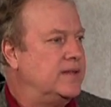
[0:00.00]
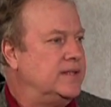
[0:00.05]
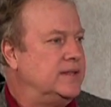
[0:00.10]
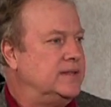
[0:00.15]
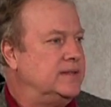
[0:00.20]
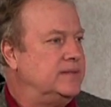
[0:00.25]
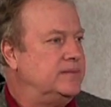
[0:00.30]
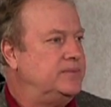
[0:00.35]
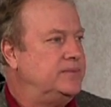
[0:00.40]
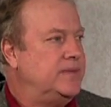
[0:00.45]

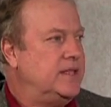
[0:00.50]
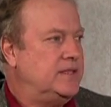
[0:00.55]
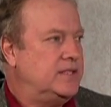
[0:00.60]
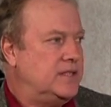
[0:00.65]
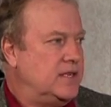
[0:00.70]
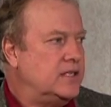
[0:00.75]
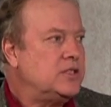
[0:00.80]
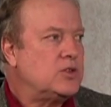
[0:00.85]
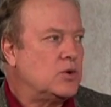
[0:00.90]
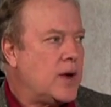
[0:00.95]
And
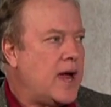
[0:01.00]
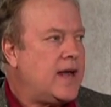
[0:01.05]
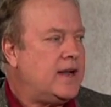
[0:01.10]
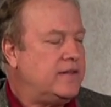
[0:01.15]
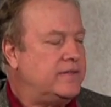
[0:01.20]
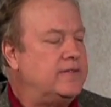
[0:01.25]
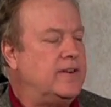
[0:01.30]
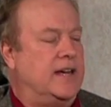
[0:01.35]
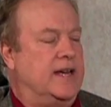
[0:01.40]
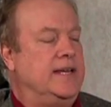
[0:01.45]
it's
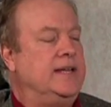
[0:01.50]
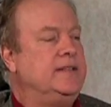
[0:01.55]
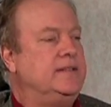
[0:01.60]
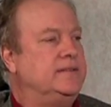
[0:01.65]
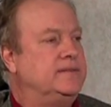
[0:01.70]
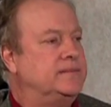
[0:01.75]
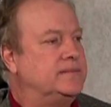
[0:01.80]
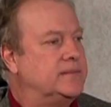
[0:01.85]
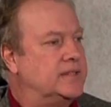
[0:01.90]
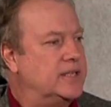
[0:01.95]
gratifying
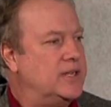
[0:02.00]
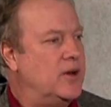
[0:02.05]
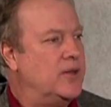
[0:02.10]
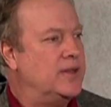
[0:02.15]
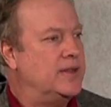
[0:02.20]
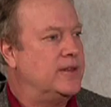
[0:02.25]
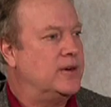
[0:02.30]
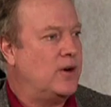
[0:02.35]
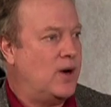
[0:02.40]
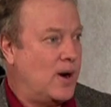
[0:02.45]
to know
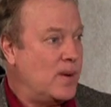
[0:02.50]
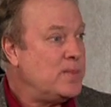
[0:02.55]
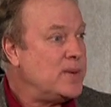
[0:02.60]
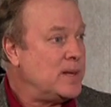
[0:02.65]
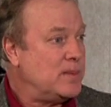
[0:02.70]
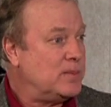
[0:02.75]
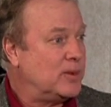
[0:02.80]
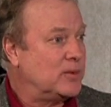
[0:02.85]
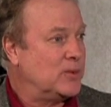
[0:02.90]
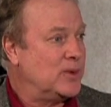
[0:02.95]
that there are
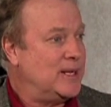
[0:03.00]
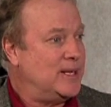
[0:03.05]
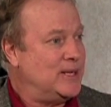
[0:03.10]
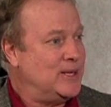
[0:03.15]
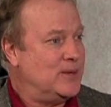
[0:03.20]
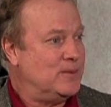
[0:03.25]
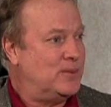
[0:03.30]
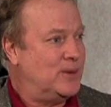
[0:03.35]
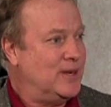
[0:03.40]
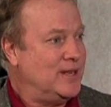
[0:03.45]
people reading
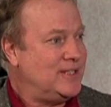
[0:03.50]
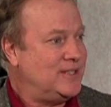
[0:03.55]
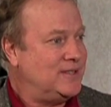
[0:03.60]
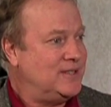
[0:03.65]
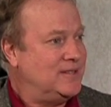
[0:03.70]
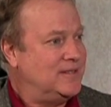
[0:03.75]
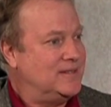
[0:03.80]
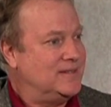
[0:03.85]
your books.